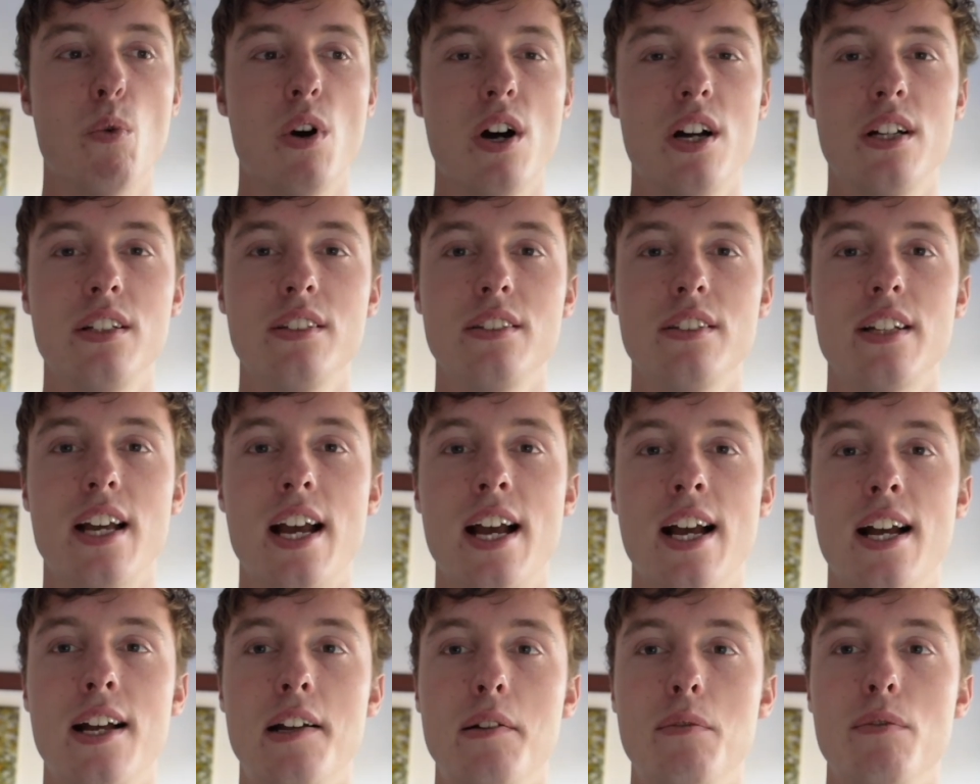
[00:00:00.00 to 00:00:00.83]
one,
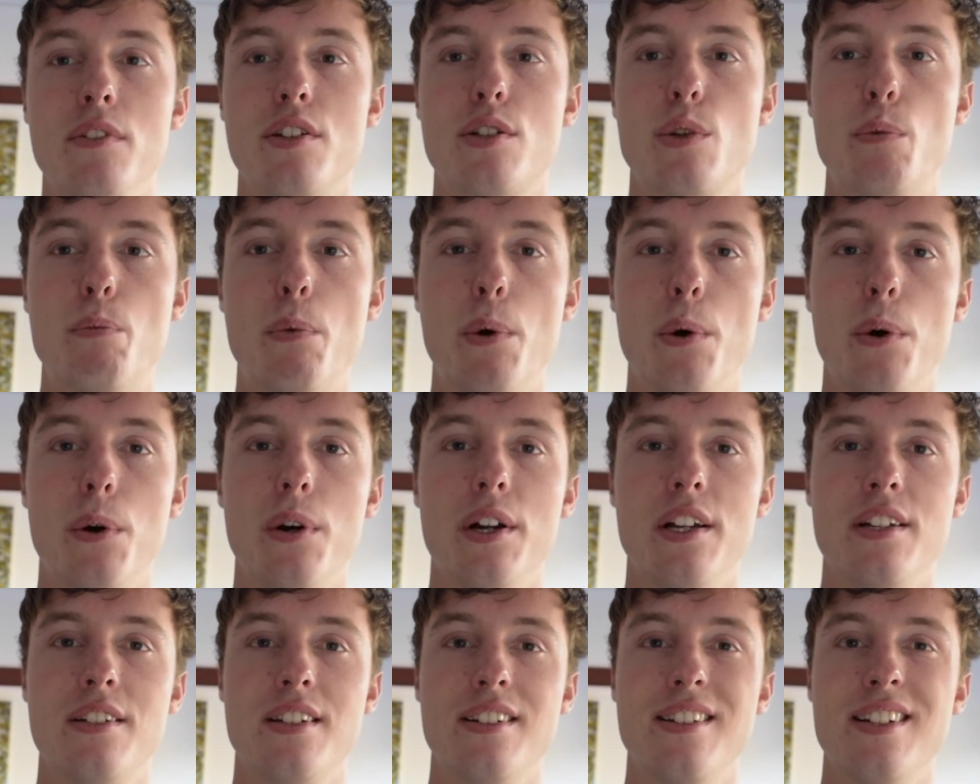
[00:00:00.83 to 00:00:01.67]
the
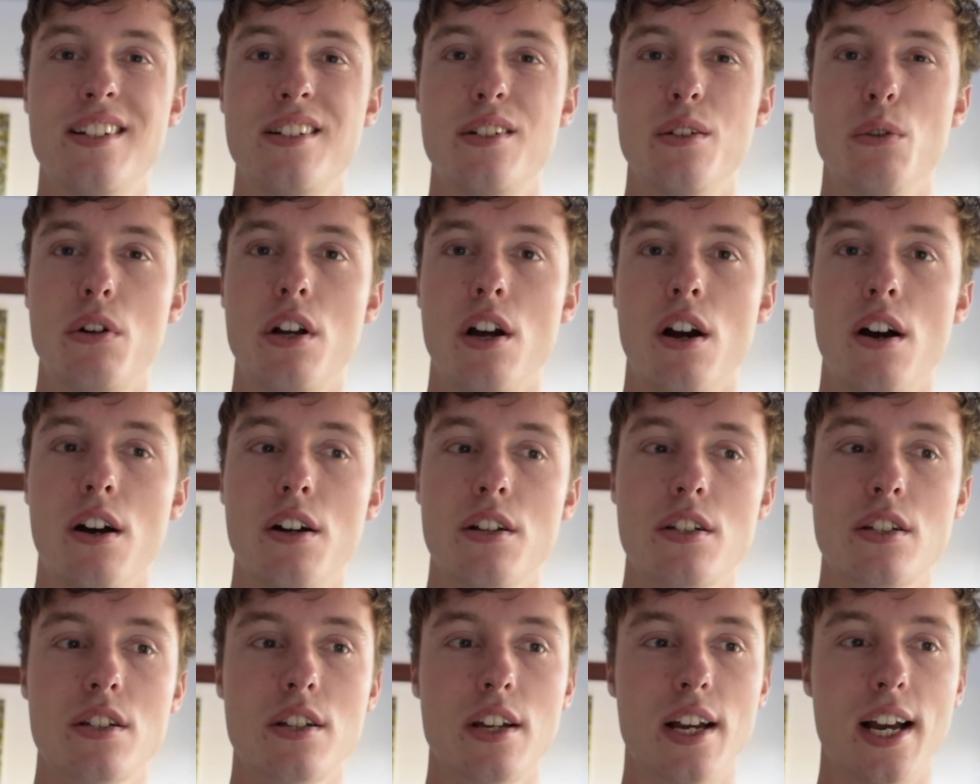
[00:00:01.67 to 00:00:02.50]
support is additional
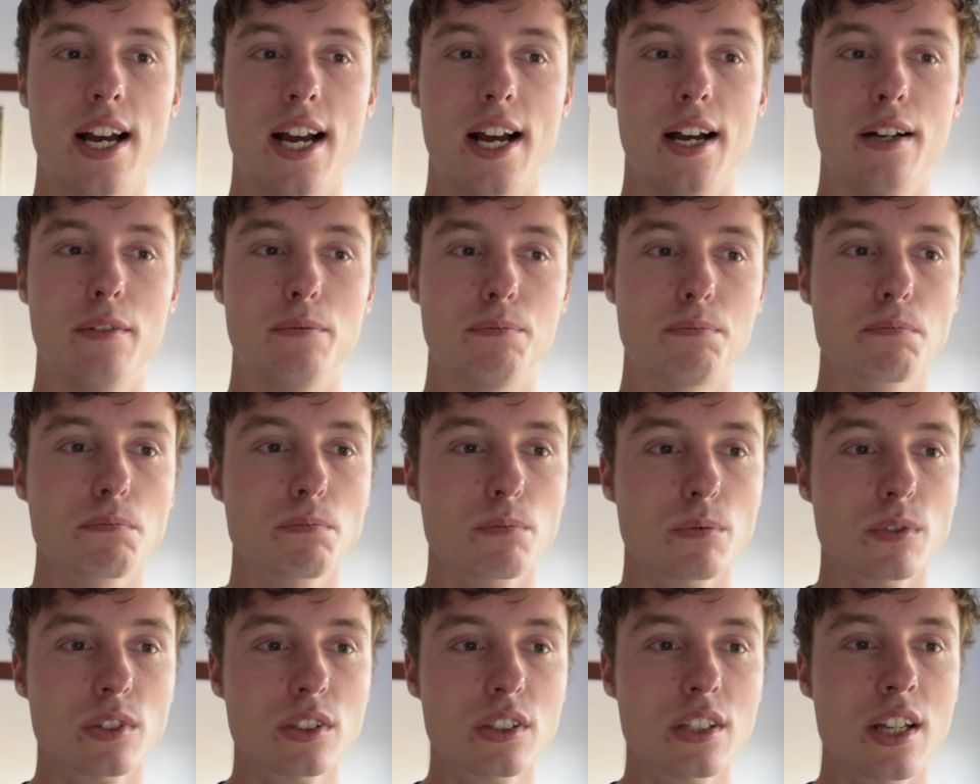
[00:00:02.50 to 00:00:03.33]
cost.
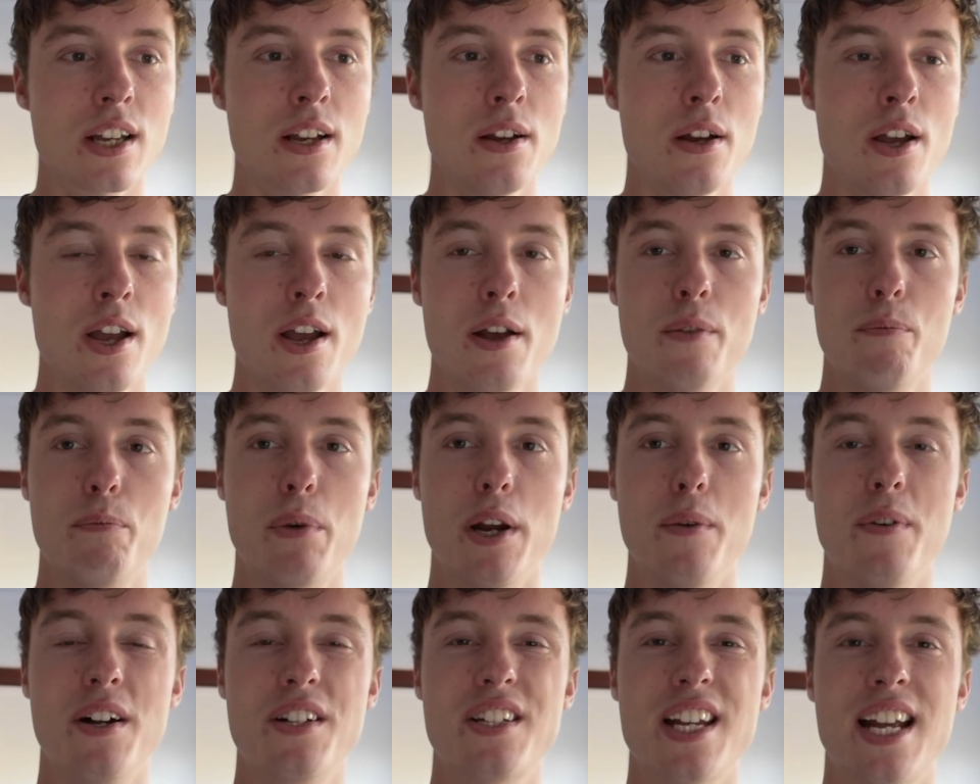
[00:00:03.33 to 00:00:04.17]

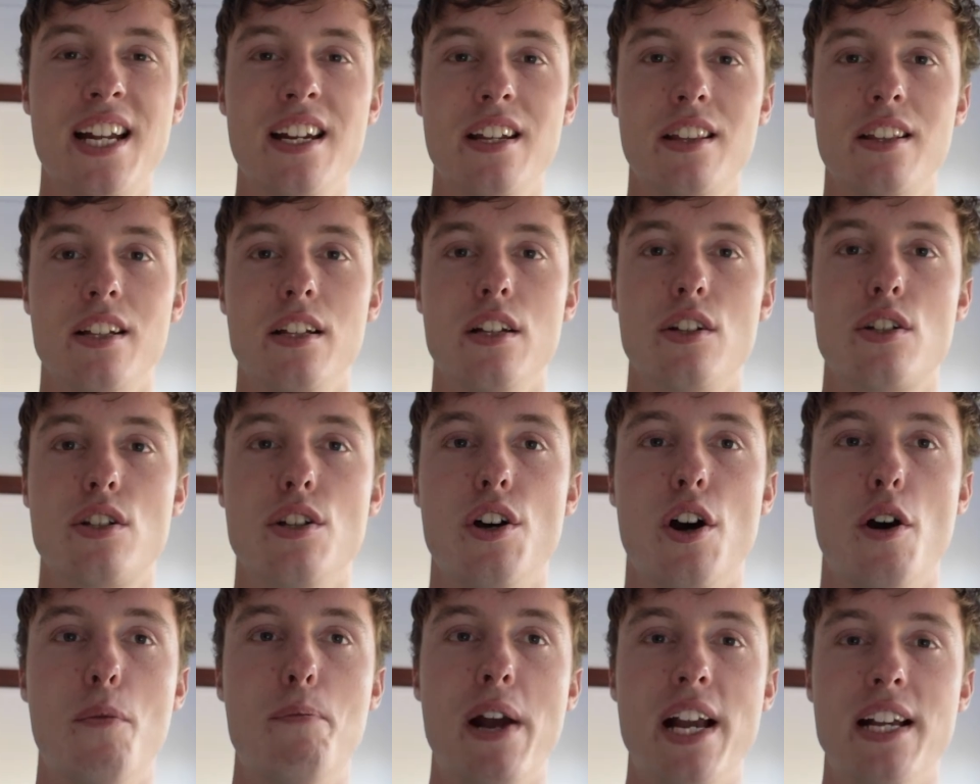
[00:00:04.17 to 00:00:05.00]
Pretty much anything that's
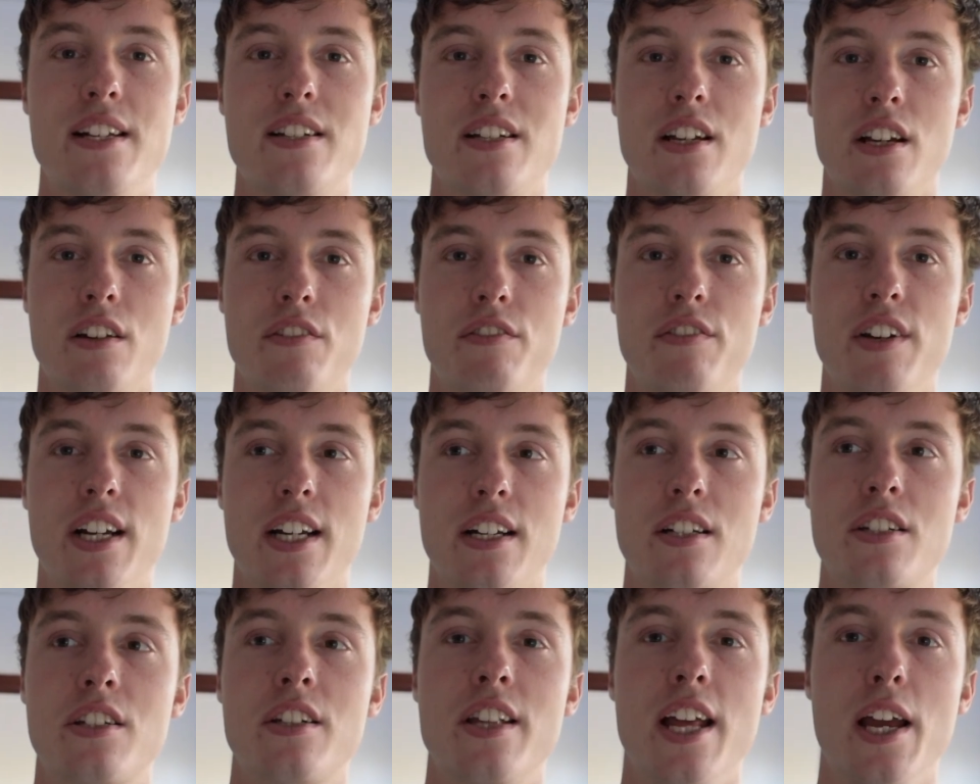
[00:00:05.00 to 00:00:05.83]
not a basic
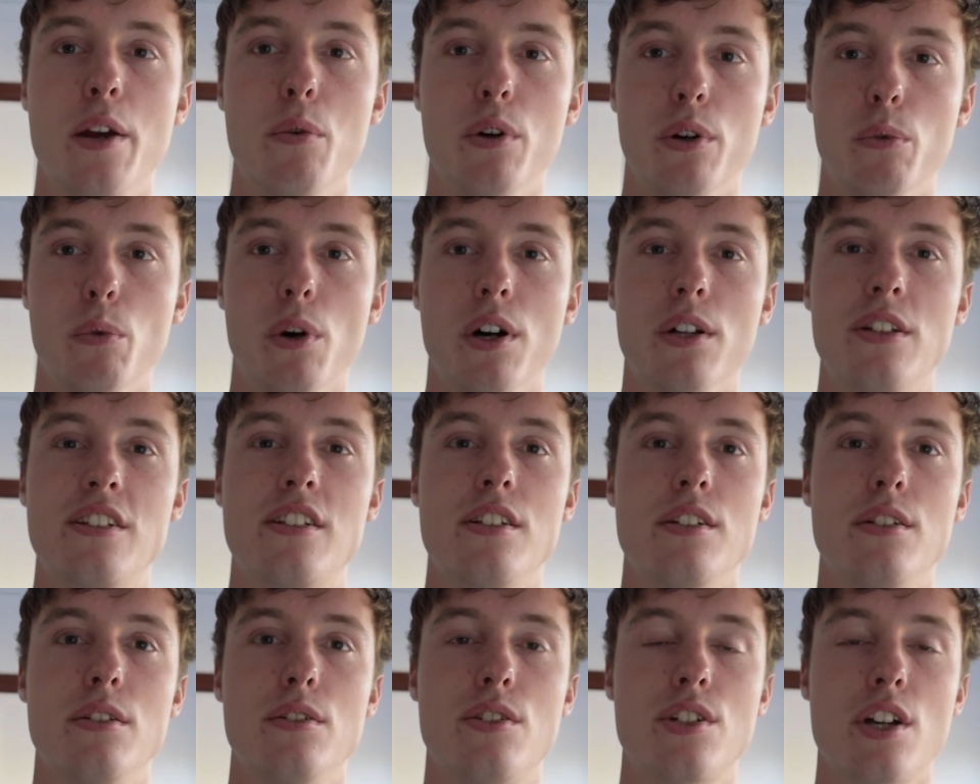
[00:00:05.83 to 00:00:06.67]
fix they will want
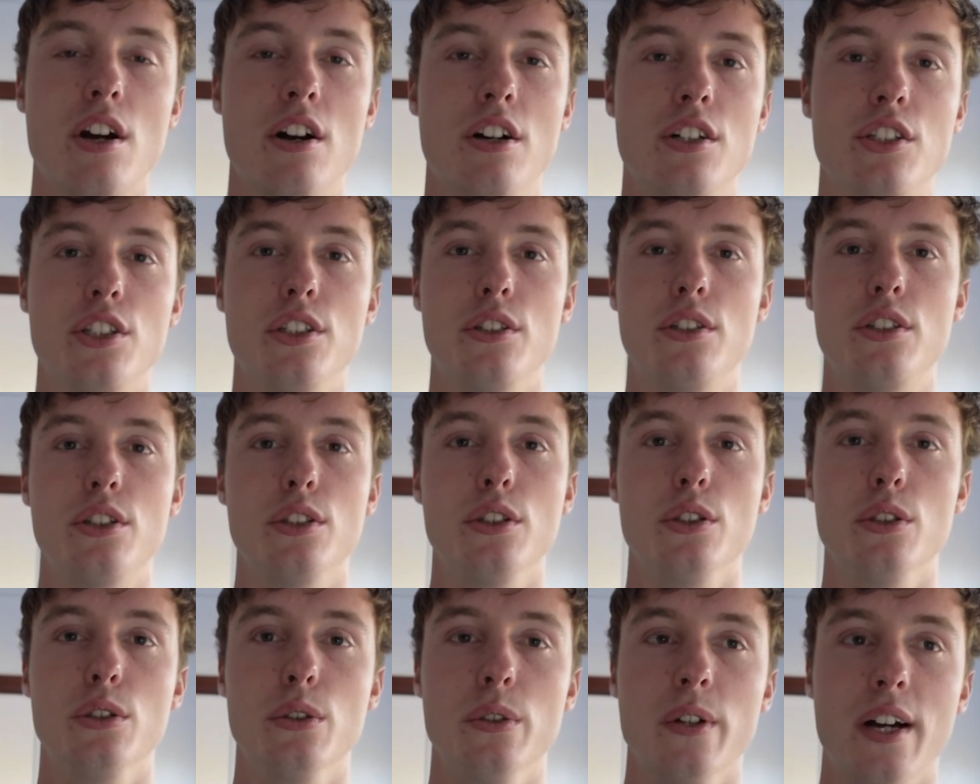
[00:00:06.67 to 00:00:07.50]
to charge you
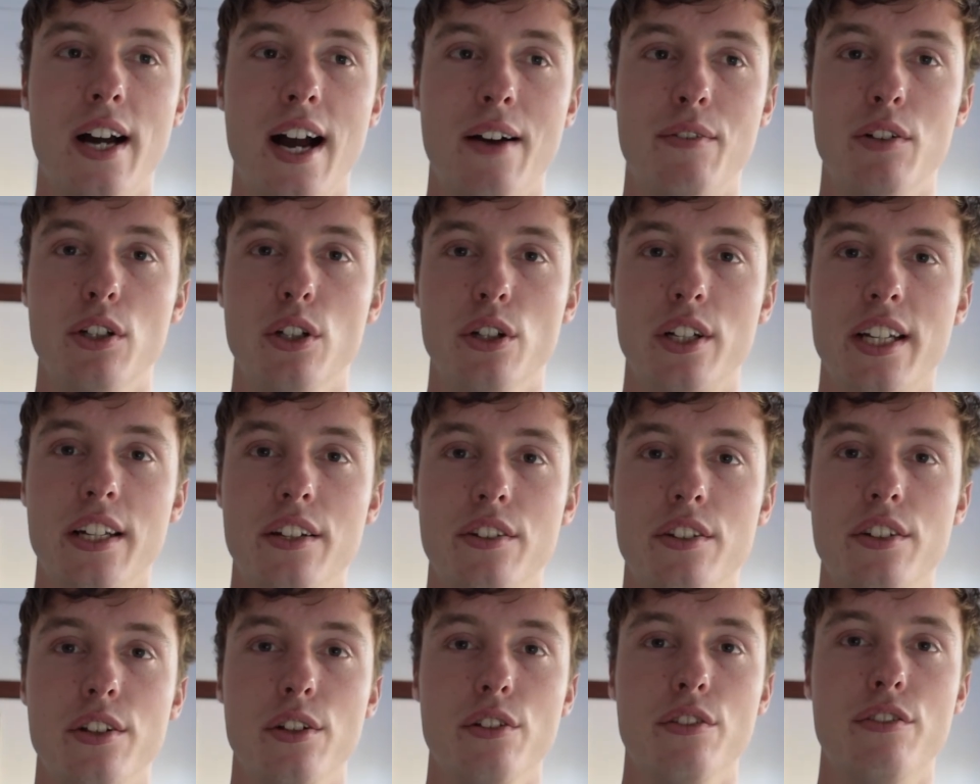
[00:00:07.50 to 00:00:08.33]
to have a look
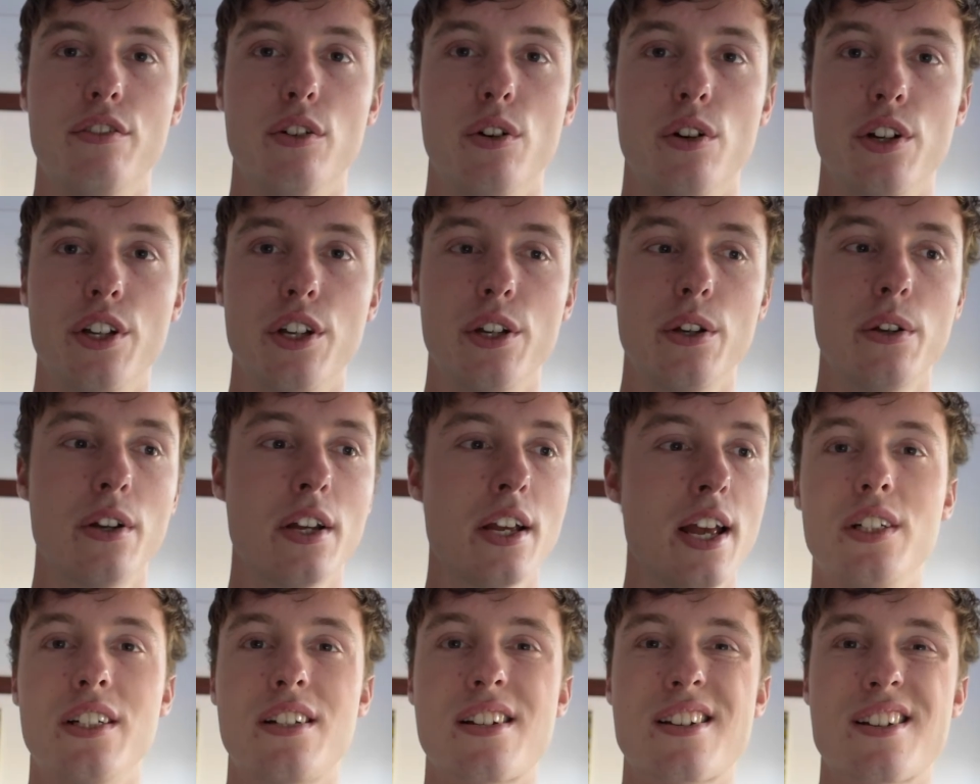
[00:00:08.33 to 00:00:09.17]
into for you.
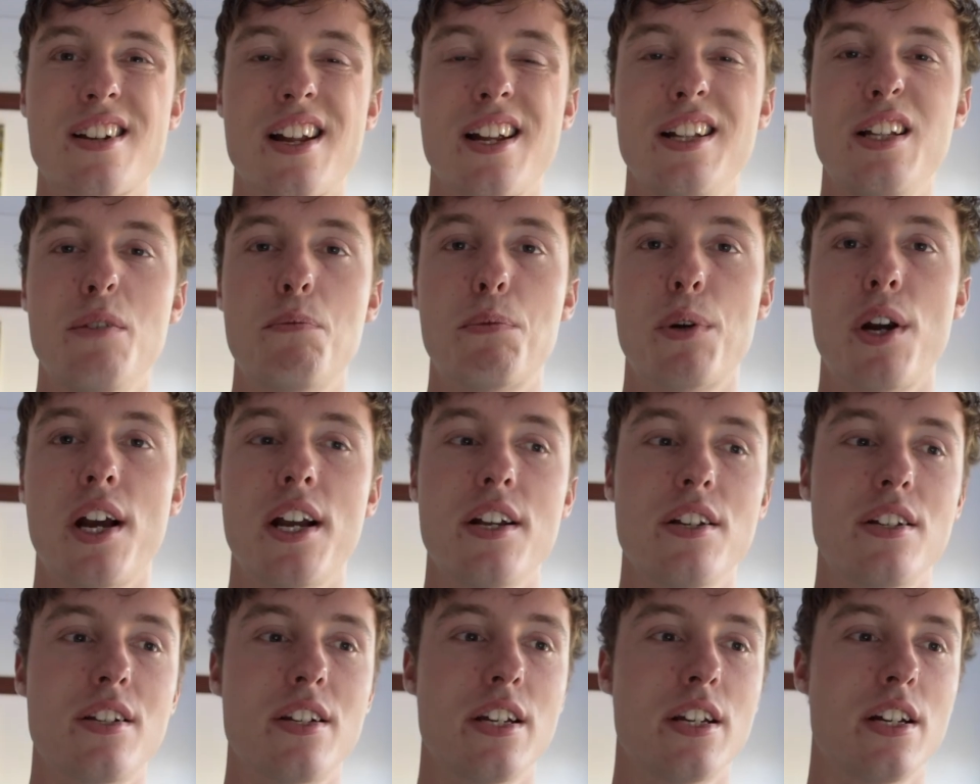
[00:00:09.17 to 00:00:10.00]
It's slightly
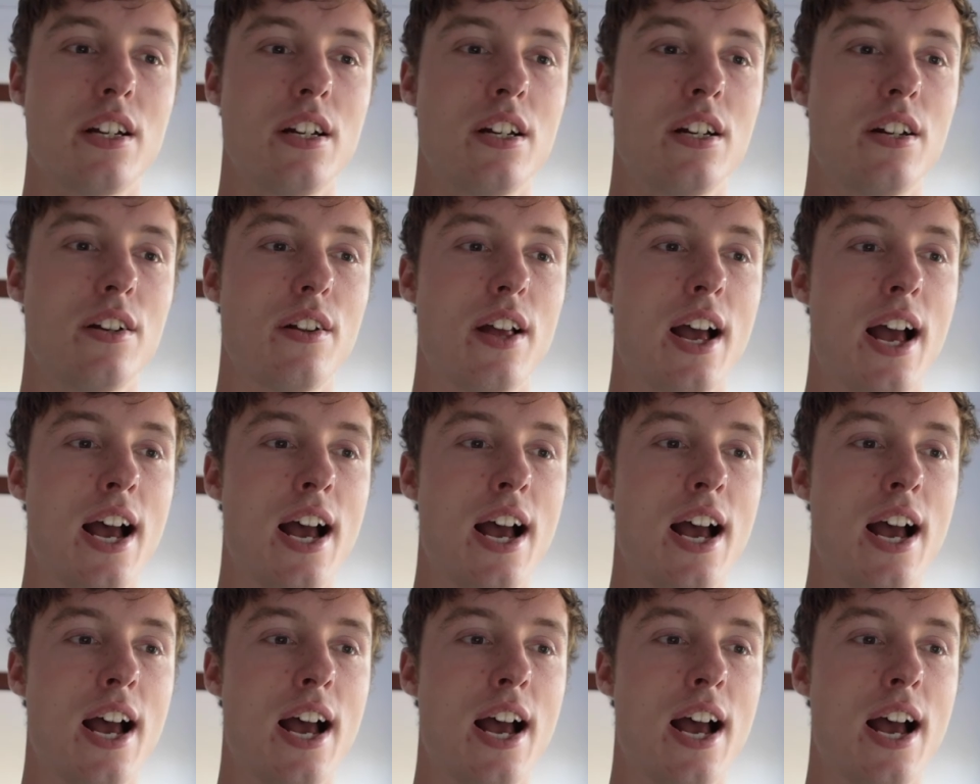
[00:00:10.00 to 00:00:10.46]
pricier,